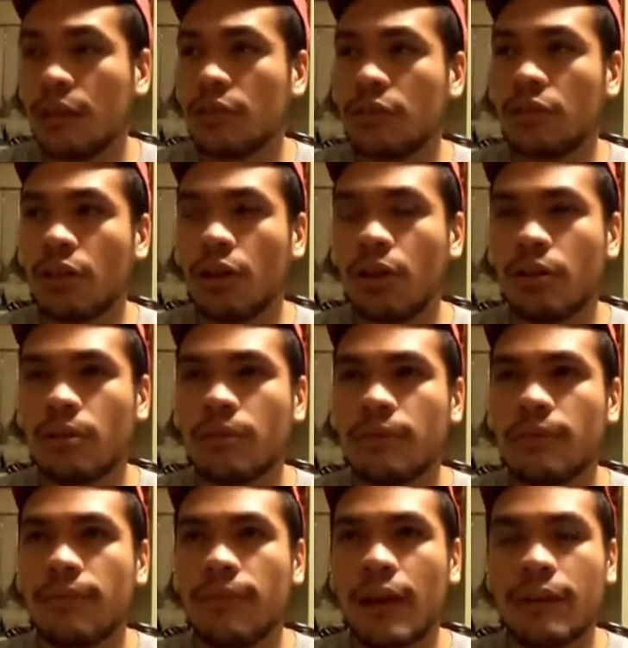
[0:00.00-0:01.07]
So
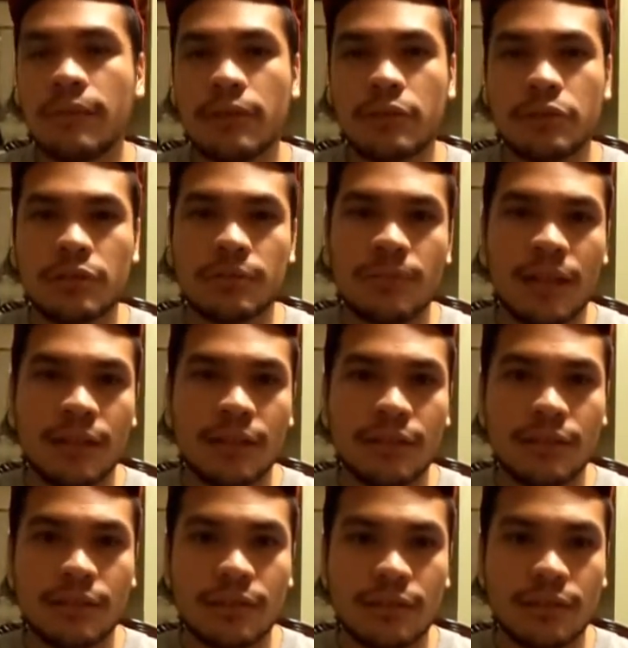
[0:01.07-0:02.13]
500
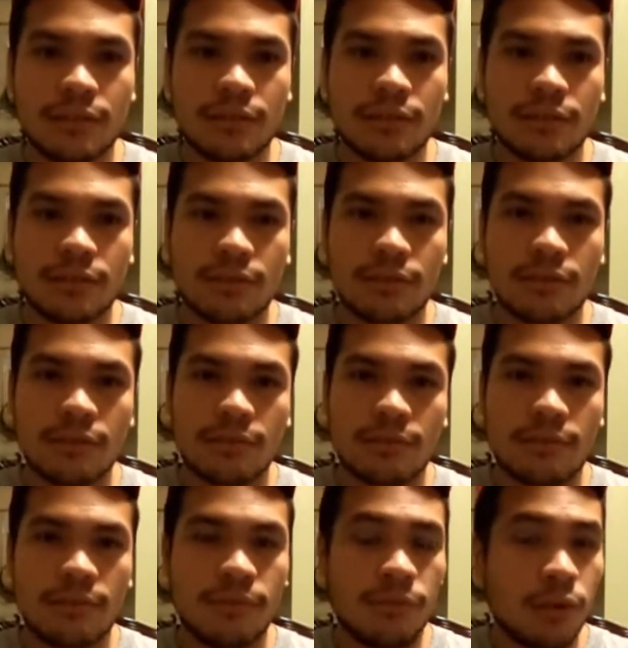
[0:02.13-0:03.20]
minus
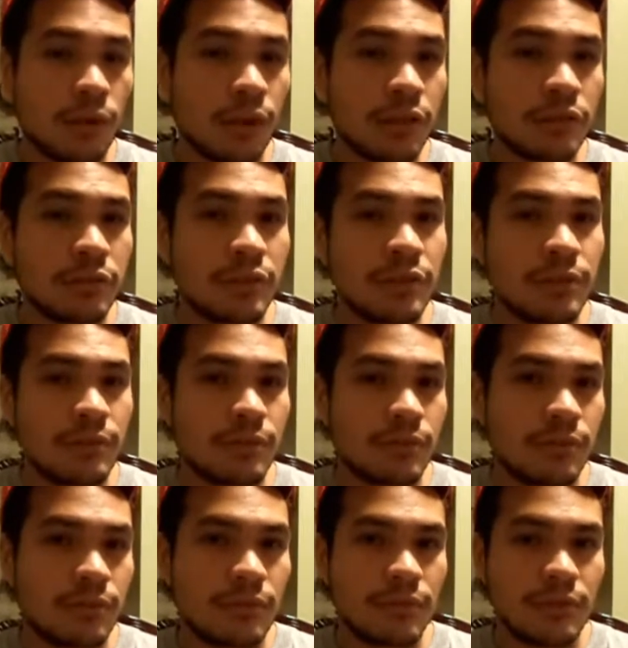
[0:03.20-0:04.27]
400,
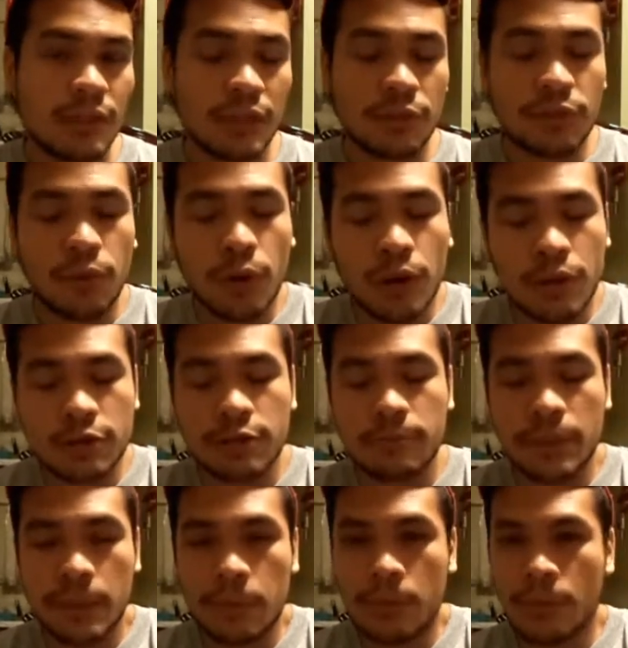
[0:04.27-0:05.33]
that's 400
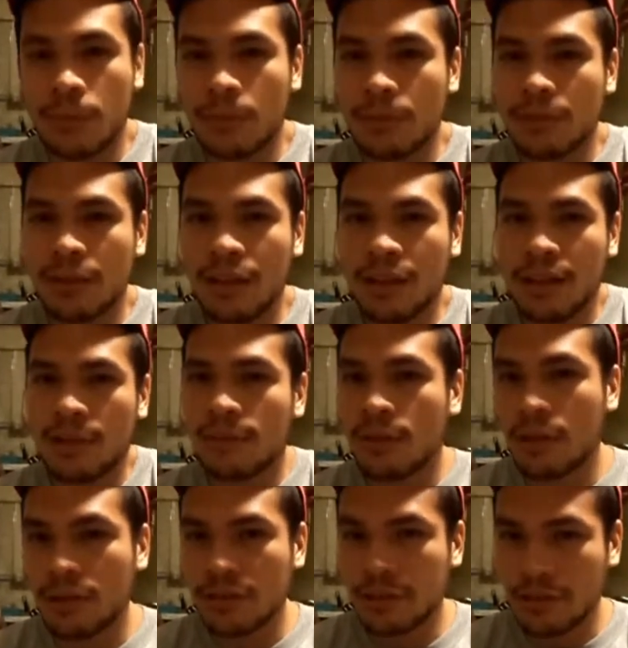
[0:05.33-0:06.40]
people that have
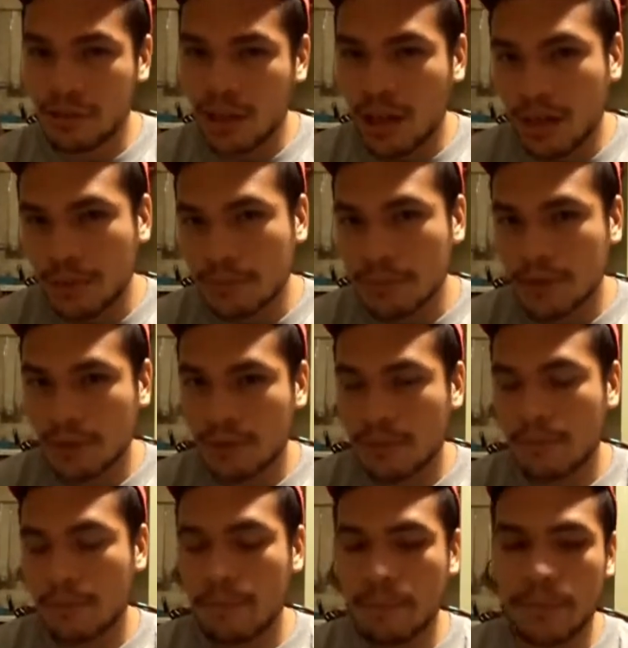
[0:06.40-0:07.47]
lost their jobs.
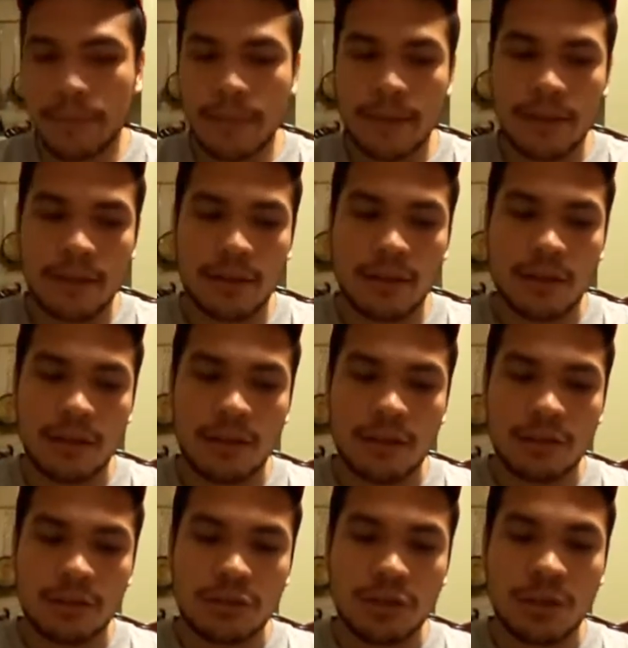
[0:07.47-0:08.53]

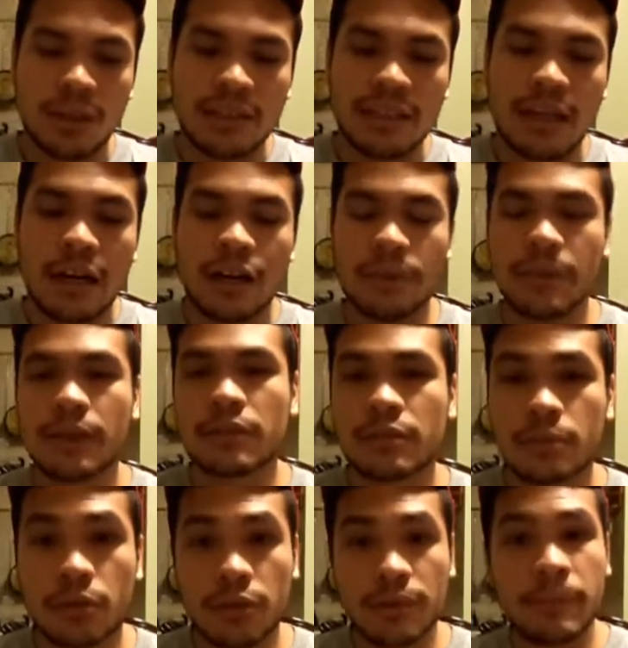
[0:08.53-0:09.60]
So now it becomes
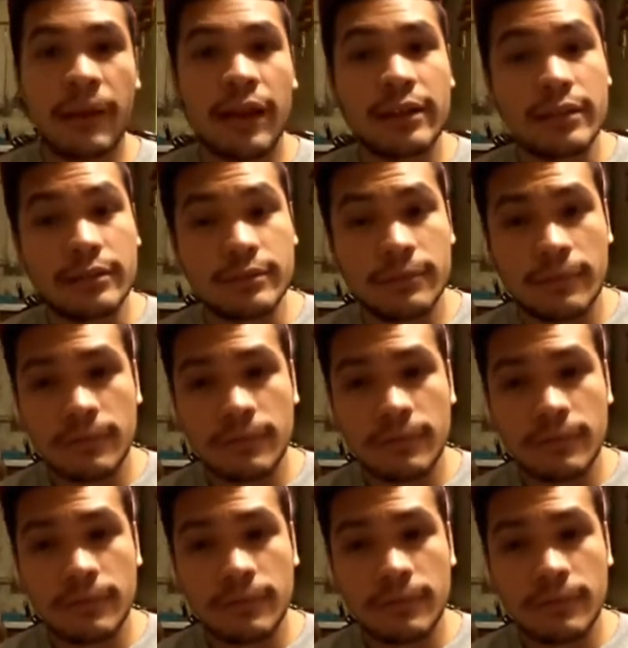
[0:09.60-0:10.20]
more competitive.